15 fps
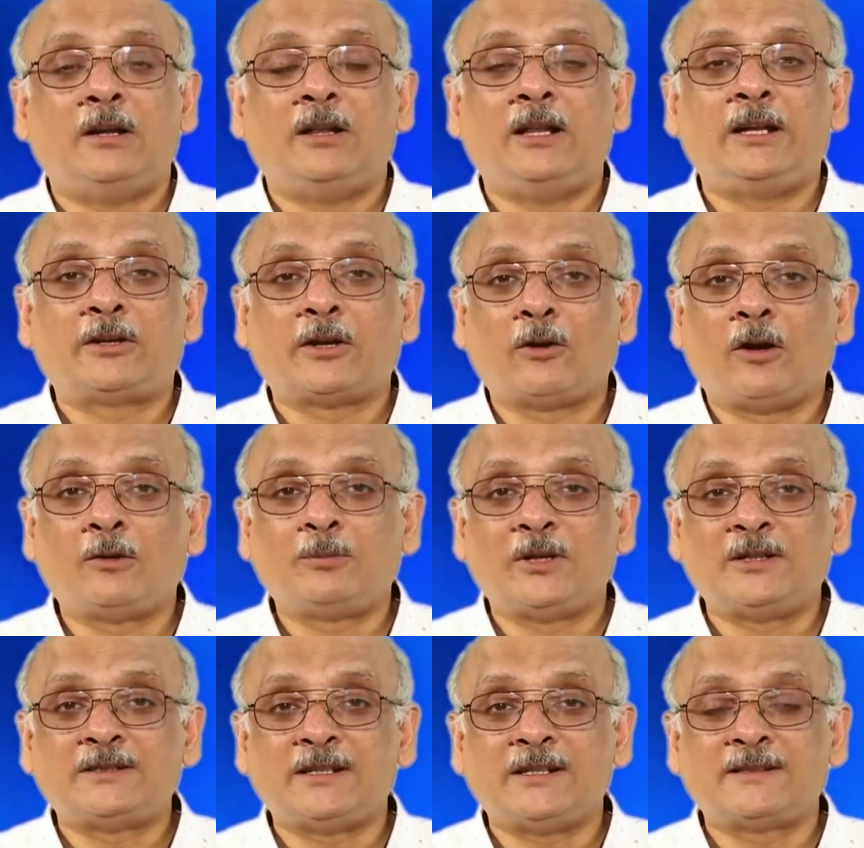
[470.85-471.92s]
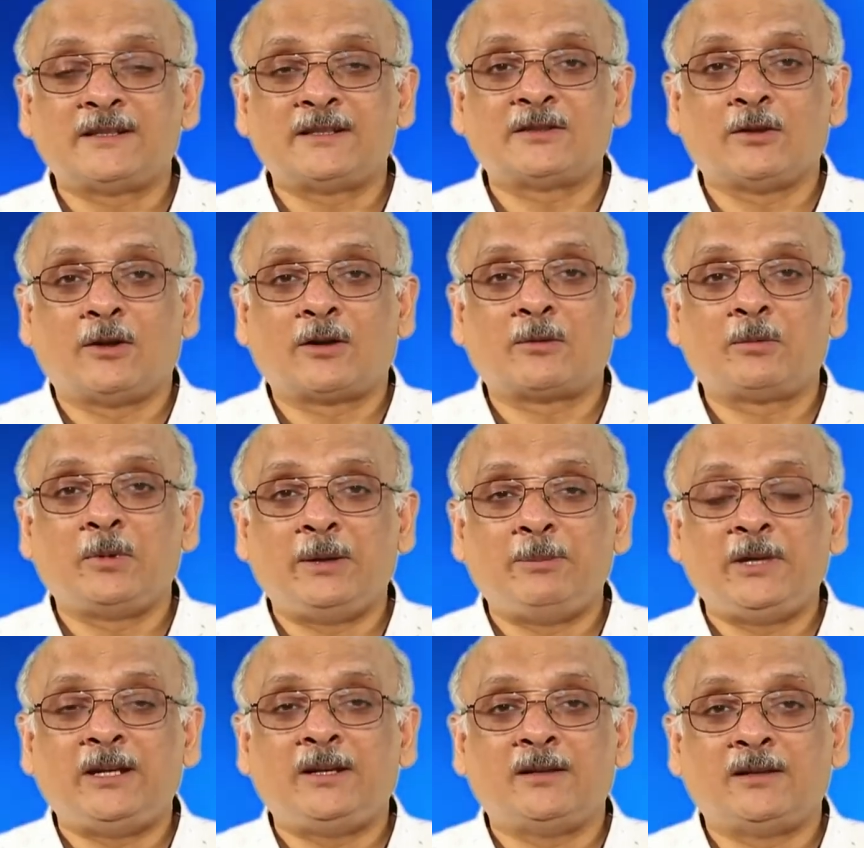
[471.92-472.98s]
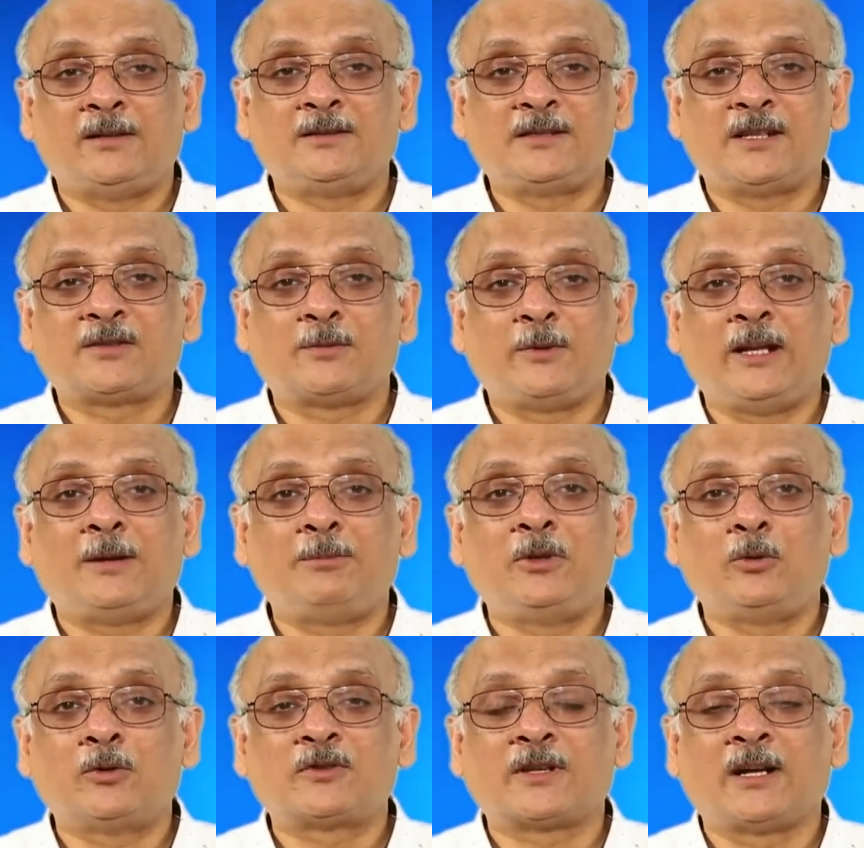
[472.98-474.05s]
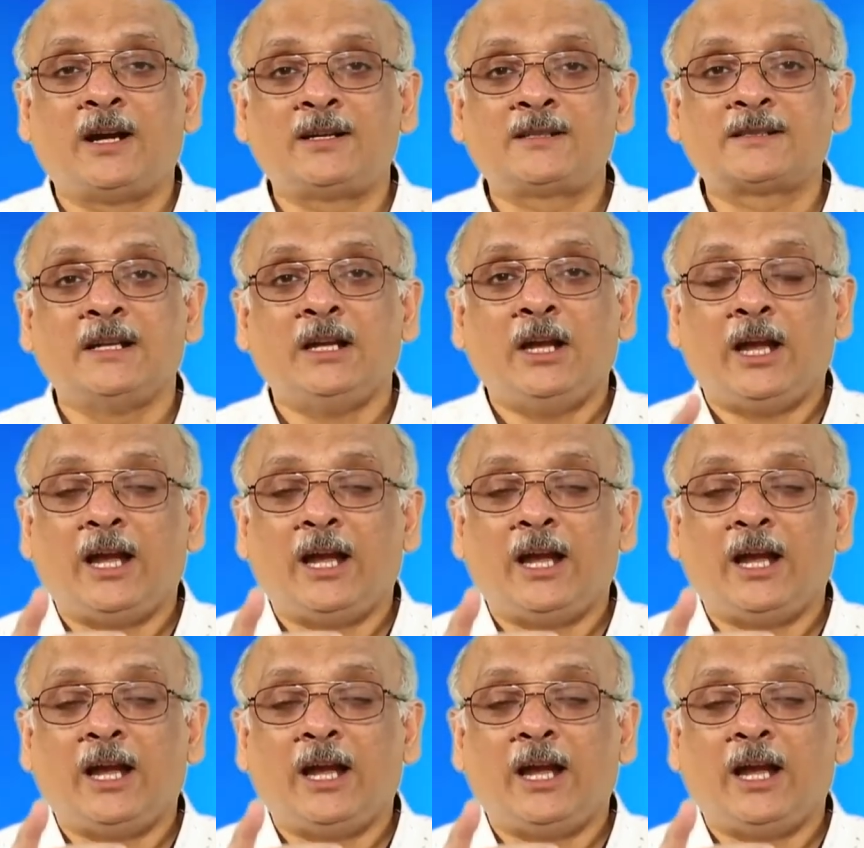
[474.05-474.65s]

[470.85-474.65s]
later on purchases, or maybe just fill up those carts,